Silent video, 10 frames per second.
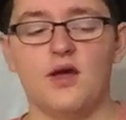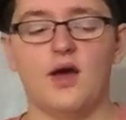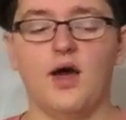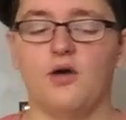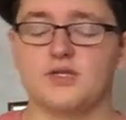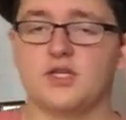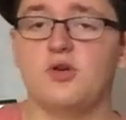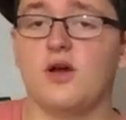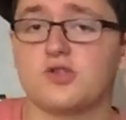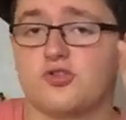It will take
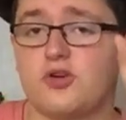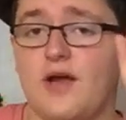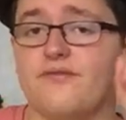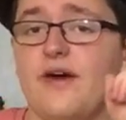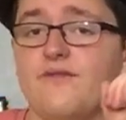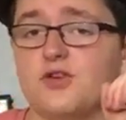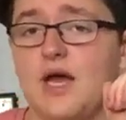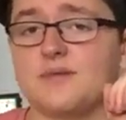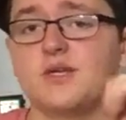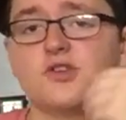2 hours to craft 5
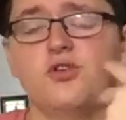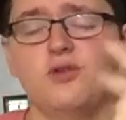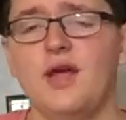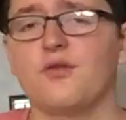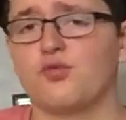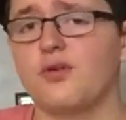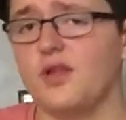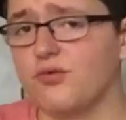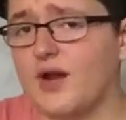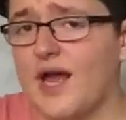traps. So you'll never
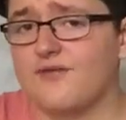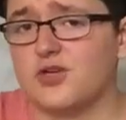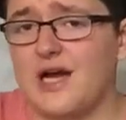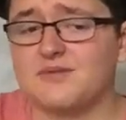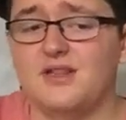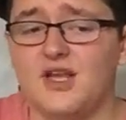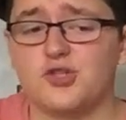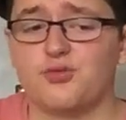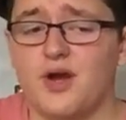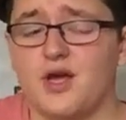really run out of traps
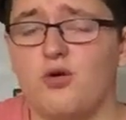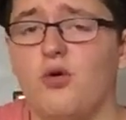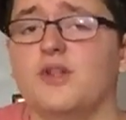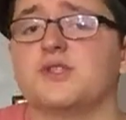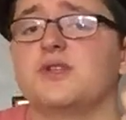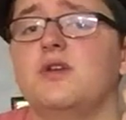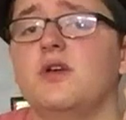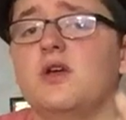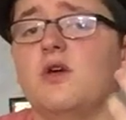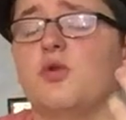unless you run out of coins.
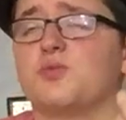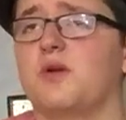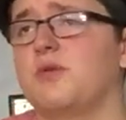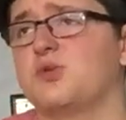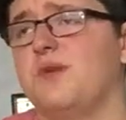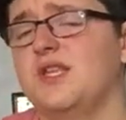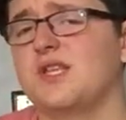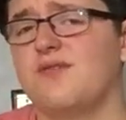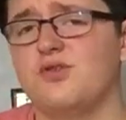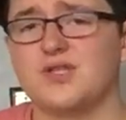Which pretty much means
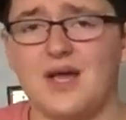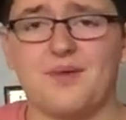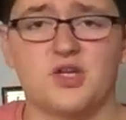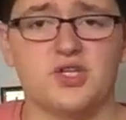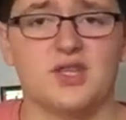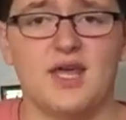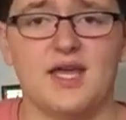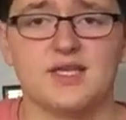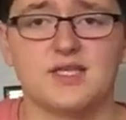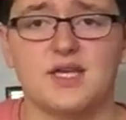if you stop catching
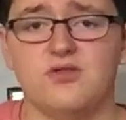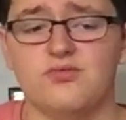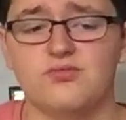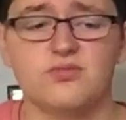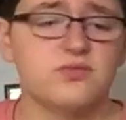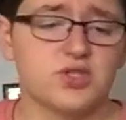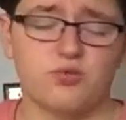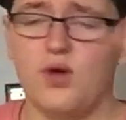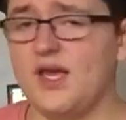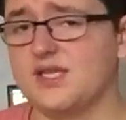things and you just
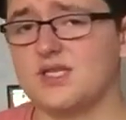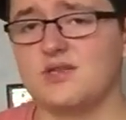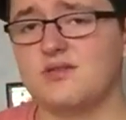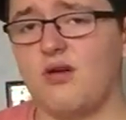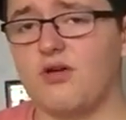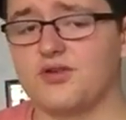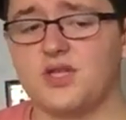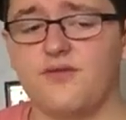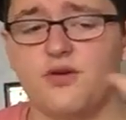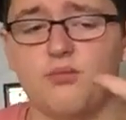waste all your
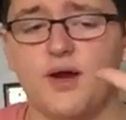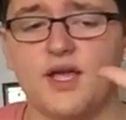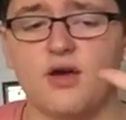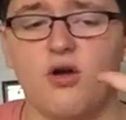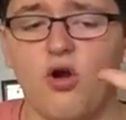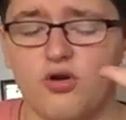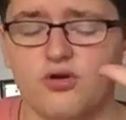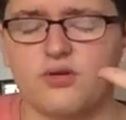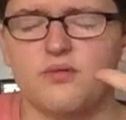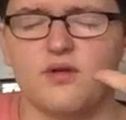stuff, it will probably get
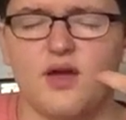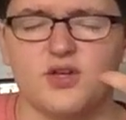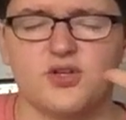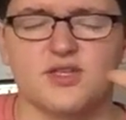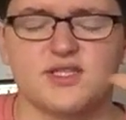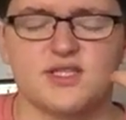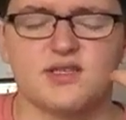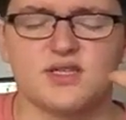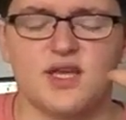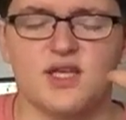harder. I shouldn't
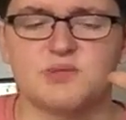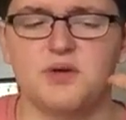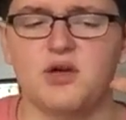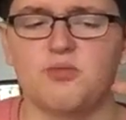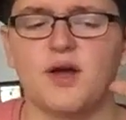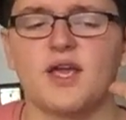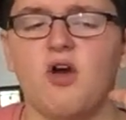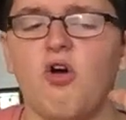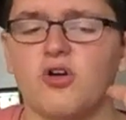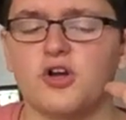say this, but it will probably
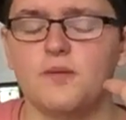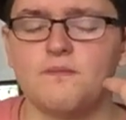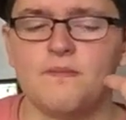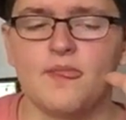get harder